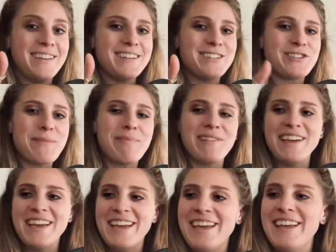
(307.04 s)

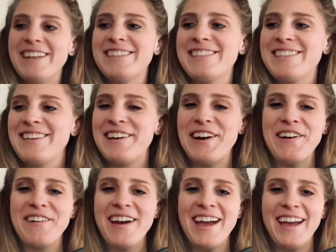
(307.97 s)
Triplets. All
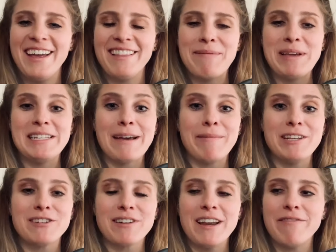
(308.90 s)
right, let me
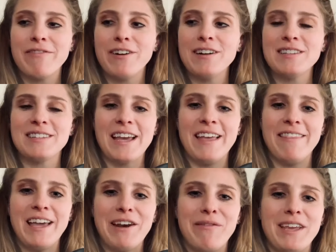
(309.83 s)
demonstrate first and
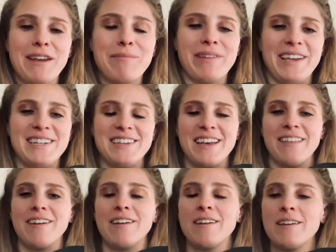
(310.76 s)
then we can play
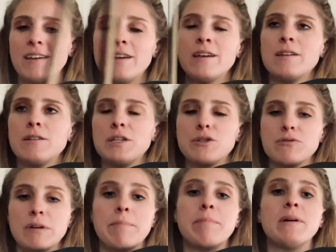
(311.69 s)
together.
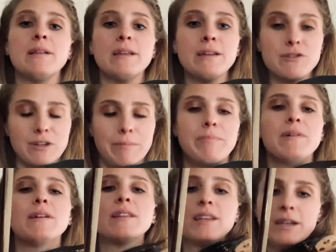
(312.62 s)
Triplet,
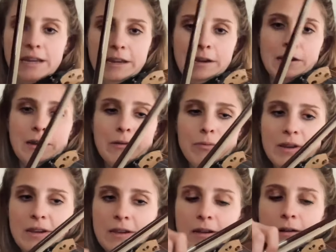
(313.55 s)
triplet, here we
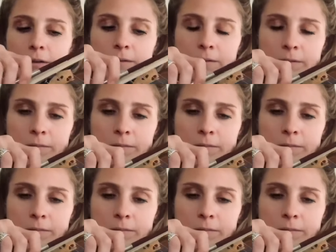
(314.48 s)
go.